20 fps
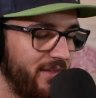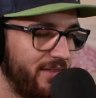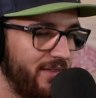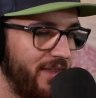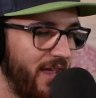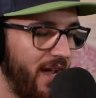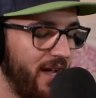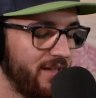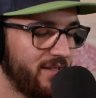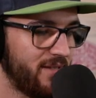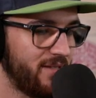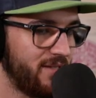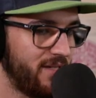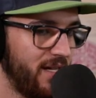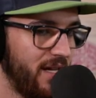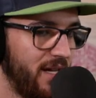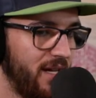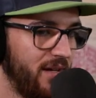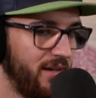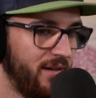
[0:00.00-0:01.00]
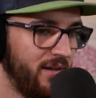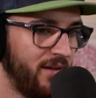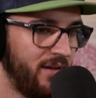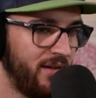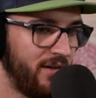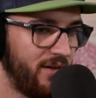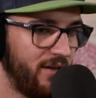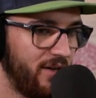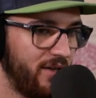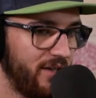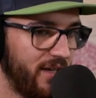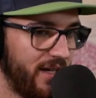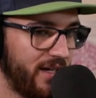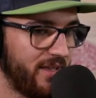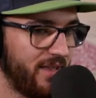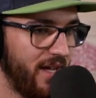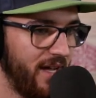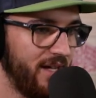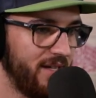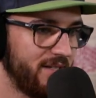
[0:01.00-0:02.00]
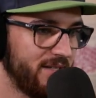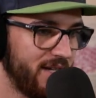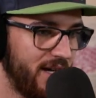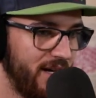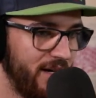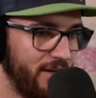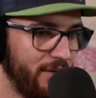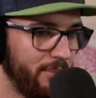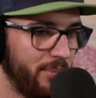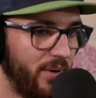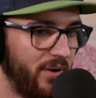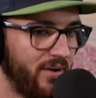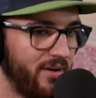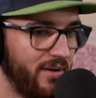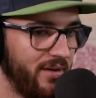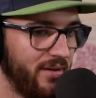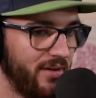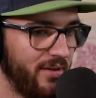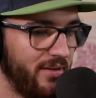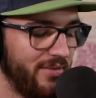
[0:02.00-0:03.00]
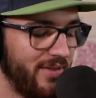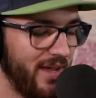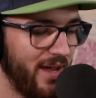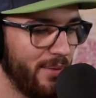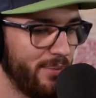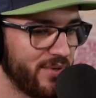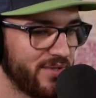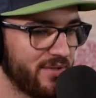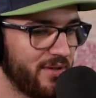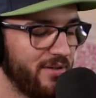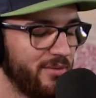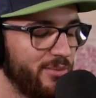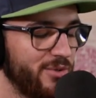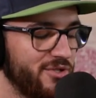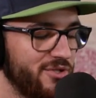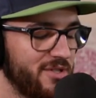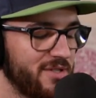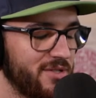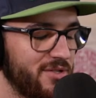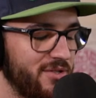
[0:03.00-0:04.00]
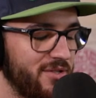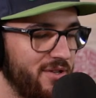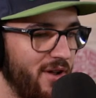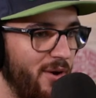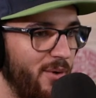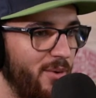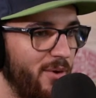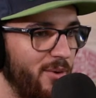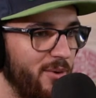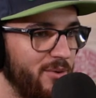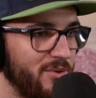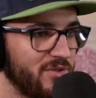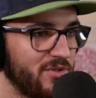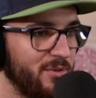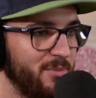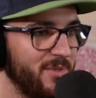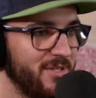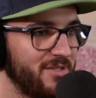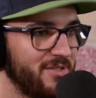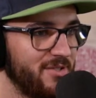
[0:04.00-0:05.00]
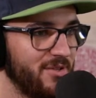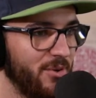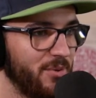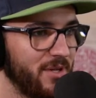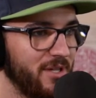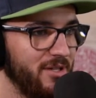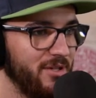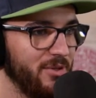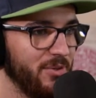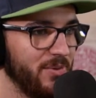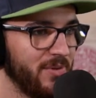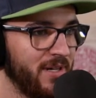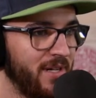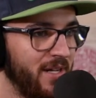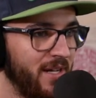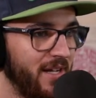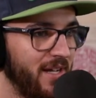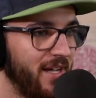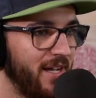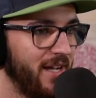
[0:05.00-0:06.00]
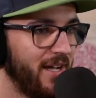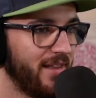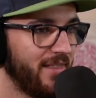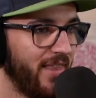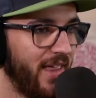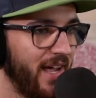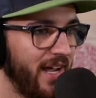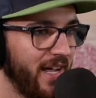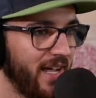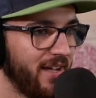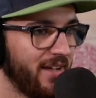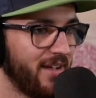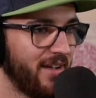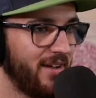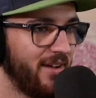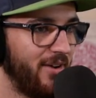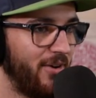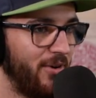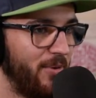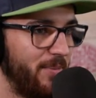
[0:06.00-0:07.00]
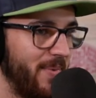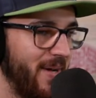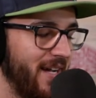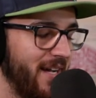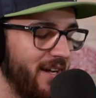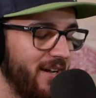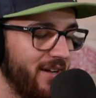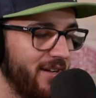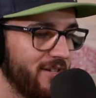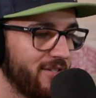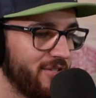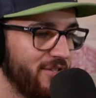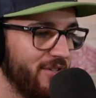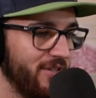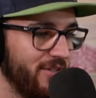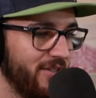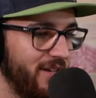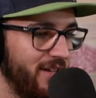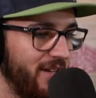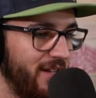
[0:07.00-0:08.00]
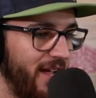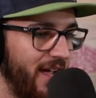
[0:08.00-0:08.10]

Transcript: That scene or like that entire part of the episode was just so wholesome and so cute. It was great. It was great. Like, oh my gosh, dude.